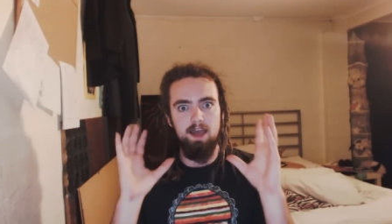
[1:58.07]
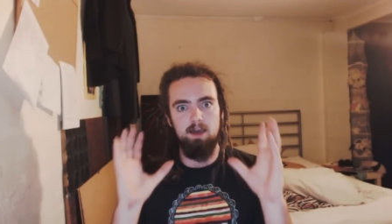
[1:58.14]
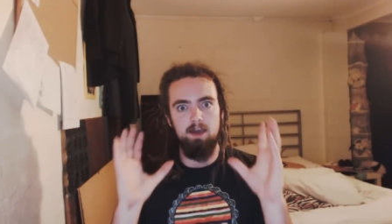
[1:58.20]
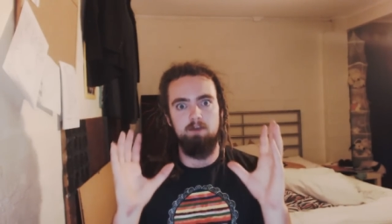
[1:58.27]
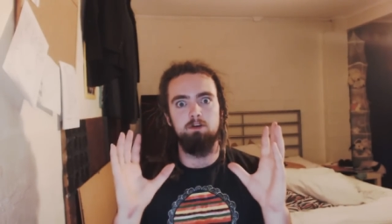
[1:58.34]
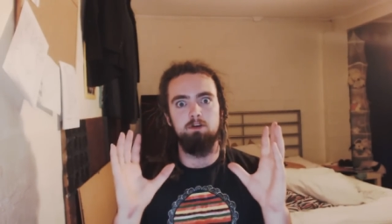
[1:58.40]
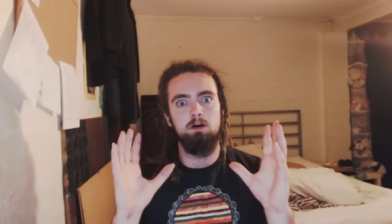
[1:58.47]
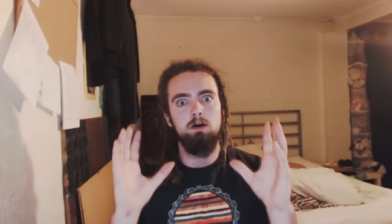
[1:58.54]

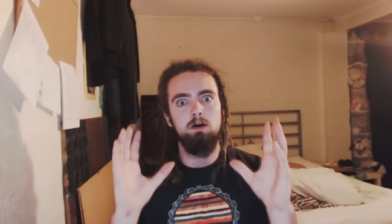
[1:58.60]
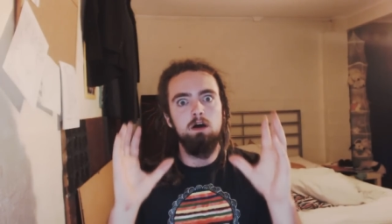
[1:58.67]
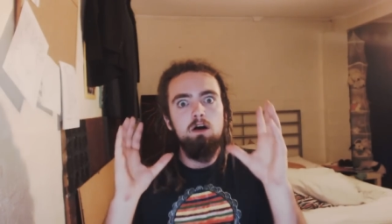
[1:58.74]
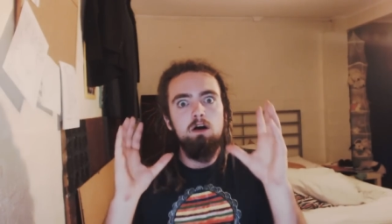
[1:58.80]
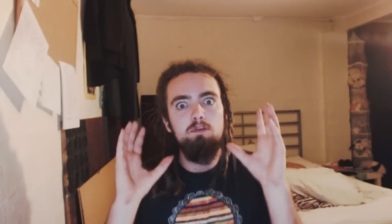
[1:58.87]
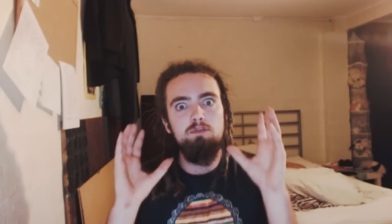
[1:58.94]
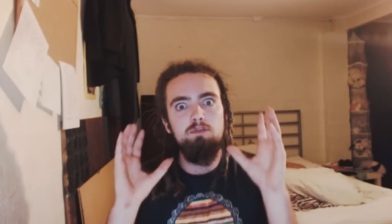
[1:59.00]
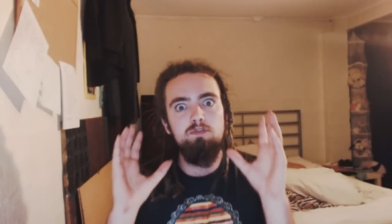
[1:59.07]
ever
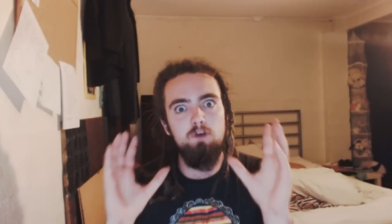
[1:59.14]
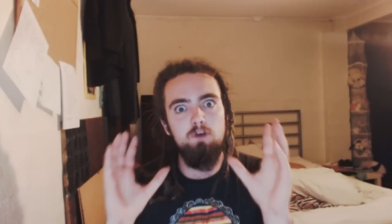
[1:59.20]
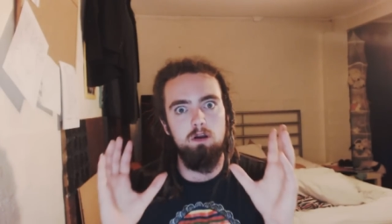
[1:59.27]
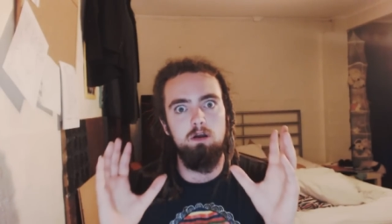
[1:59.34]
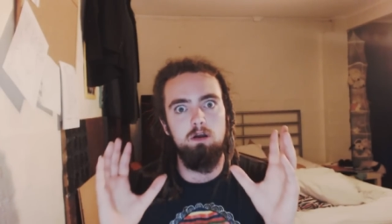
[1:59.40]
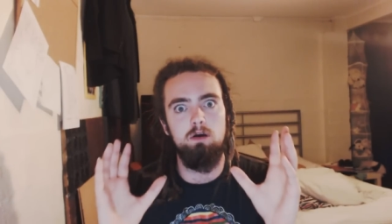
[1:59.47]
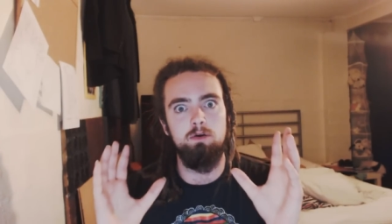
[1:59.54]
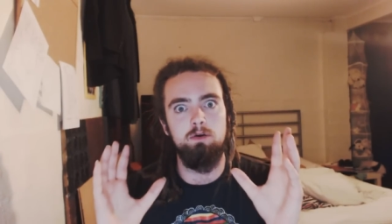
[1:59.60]

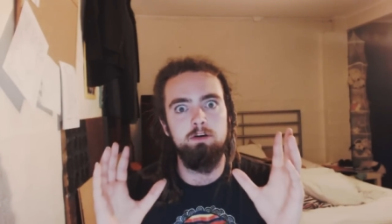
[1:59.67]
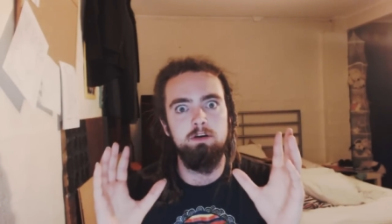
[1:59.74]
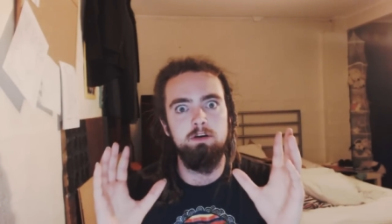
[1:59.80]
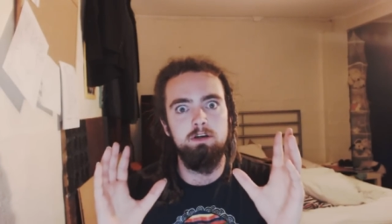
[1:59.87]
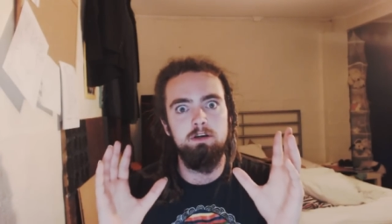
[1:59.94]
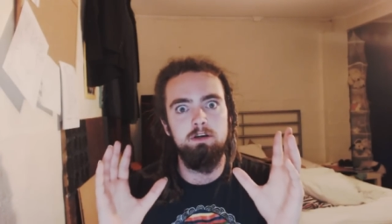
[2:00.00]
followed.